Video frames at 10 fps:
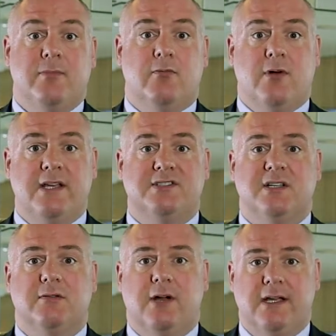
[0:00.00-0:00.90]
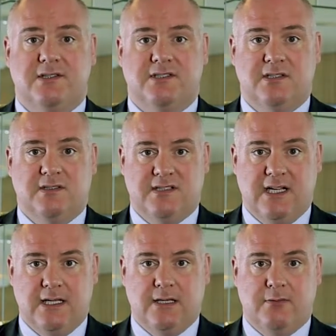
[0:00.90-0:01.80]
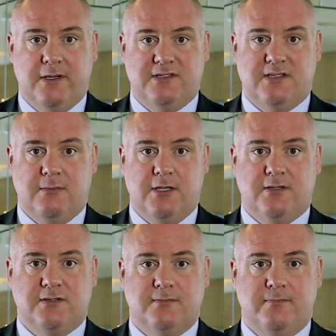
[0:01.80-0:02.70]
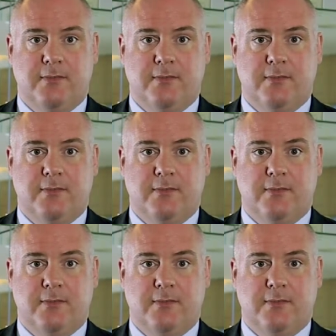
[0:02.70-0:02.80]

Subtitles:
raising rates and taking away stimulus.